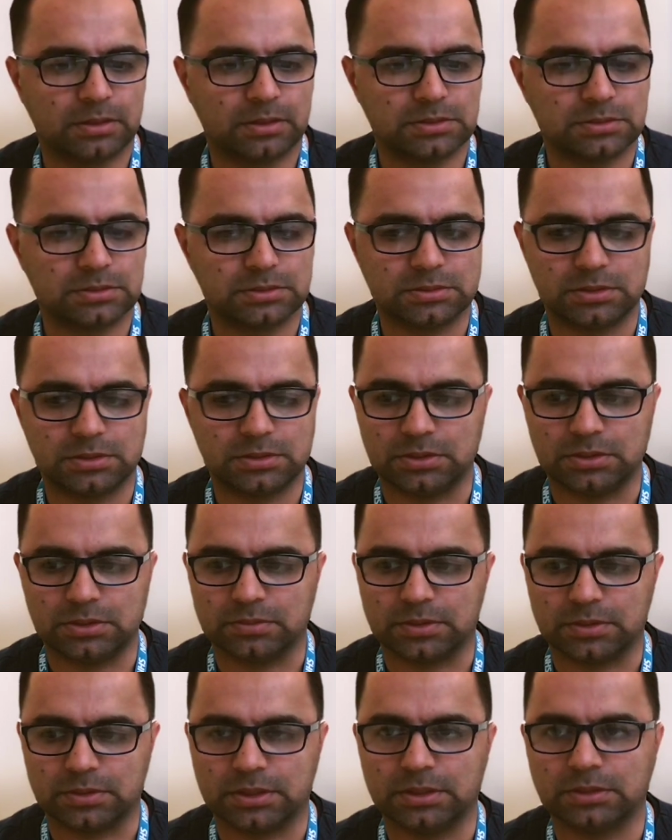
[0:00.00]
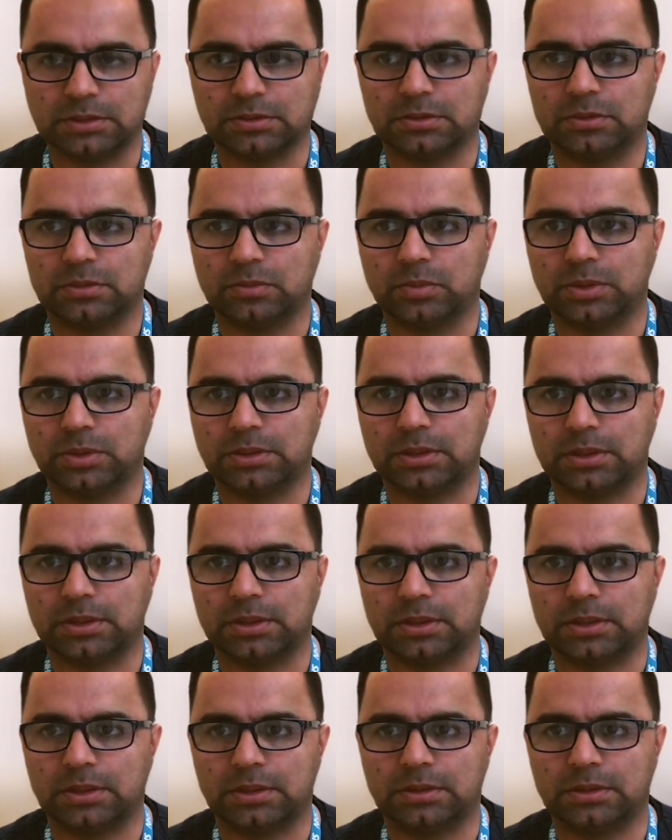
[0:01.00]
see you again with
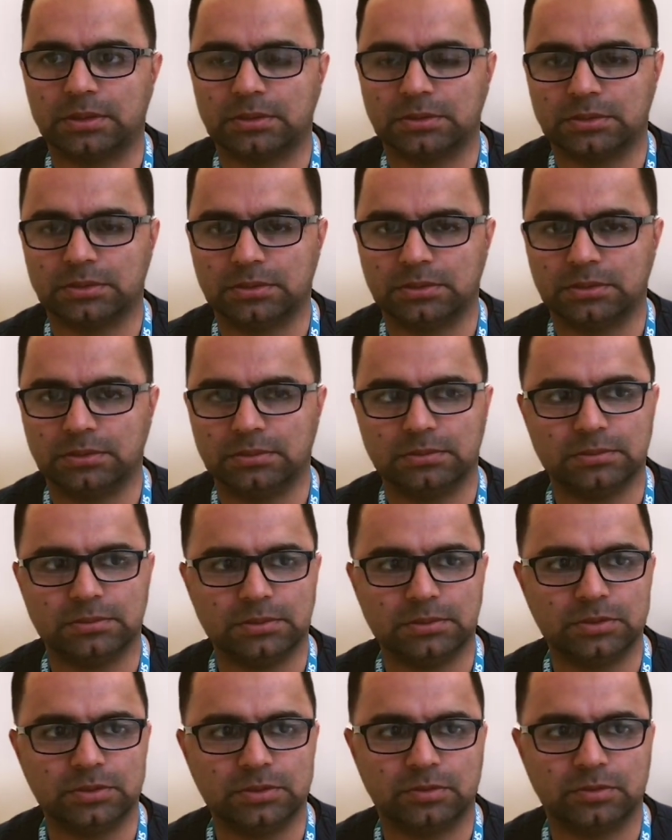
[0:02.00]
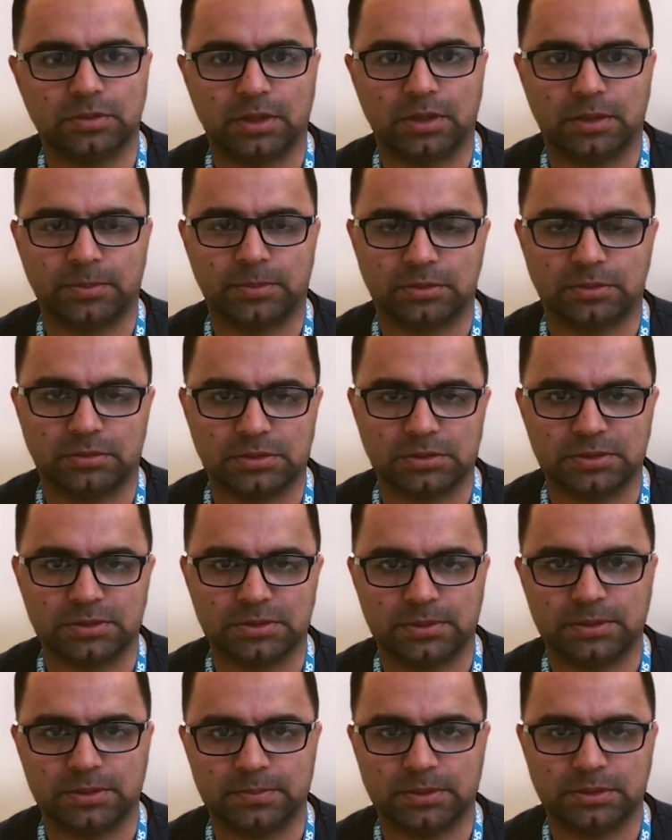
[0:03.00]
a new
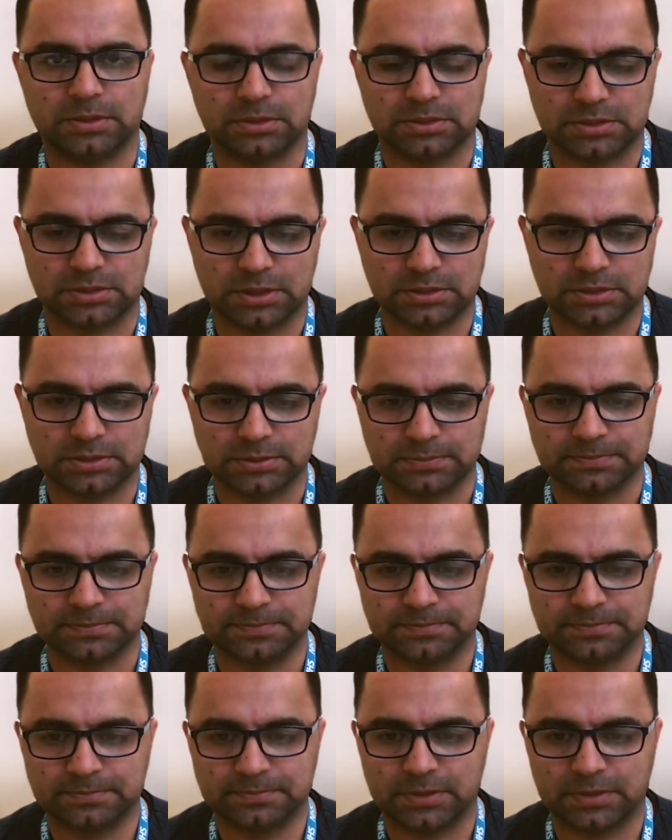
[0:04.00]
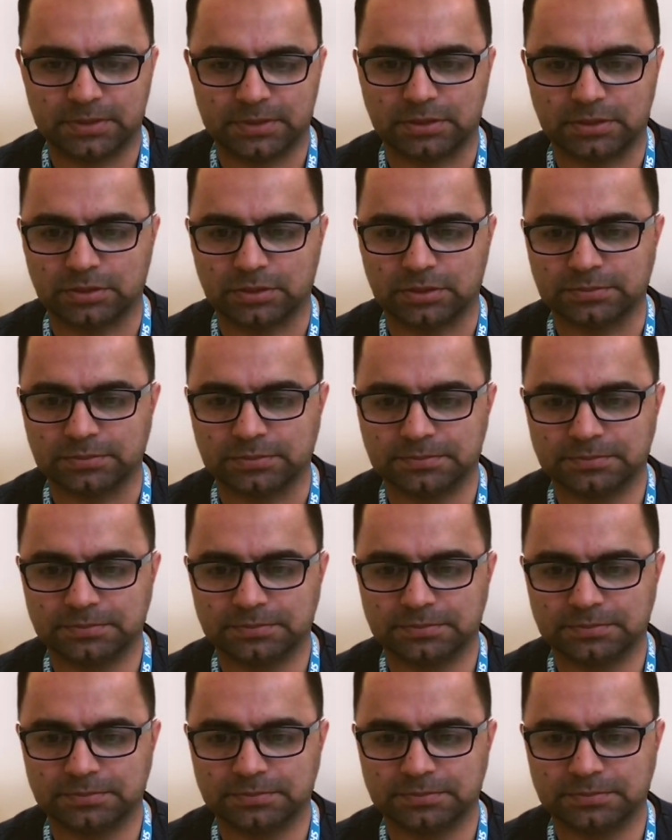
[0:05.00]
hematology discussion. Thank you.